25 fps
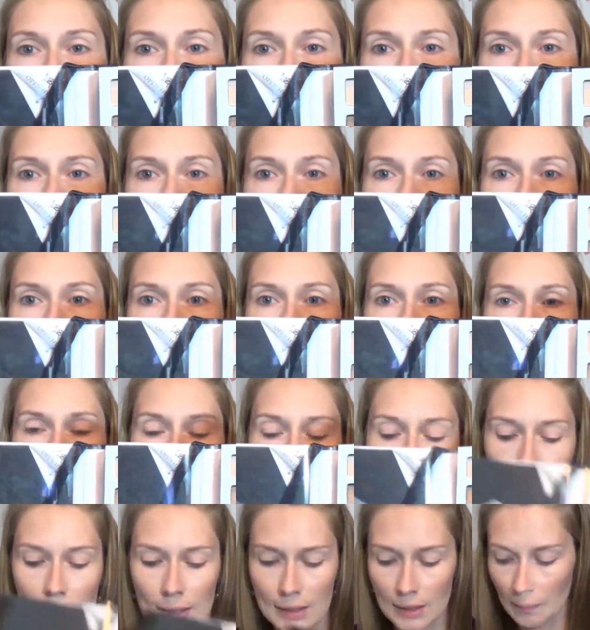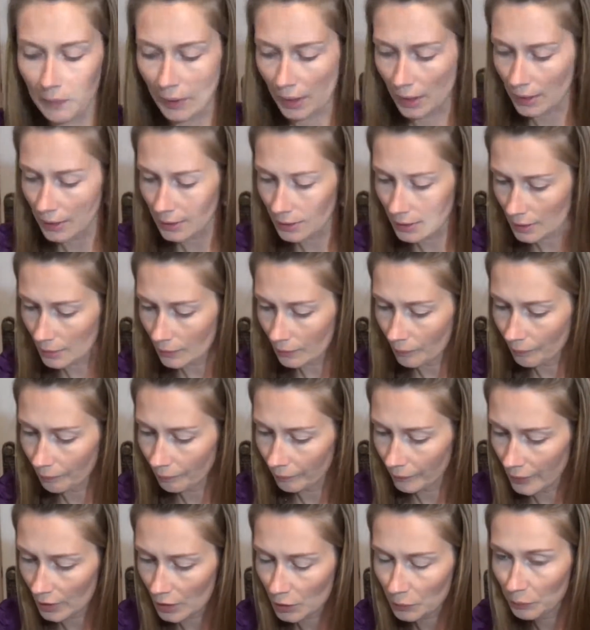this first one, as a base.
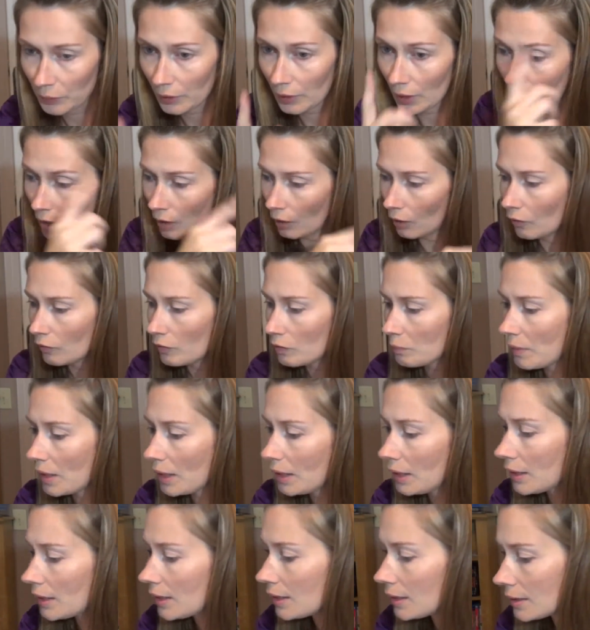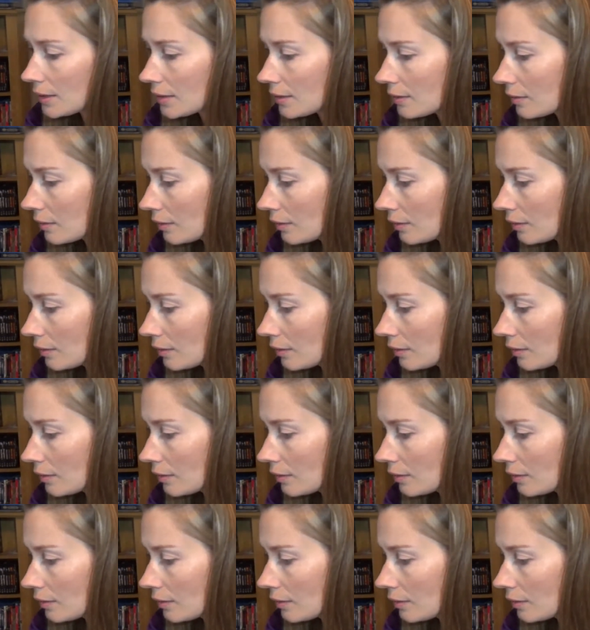Just put all over my lids.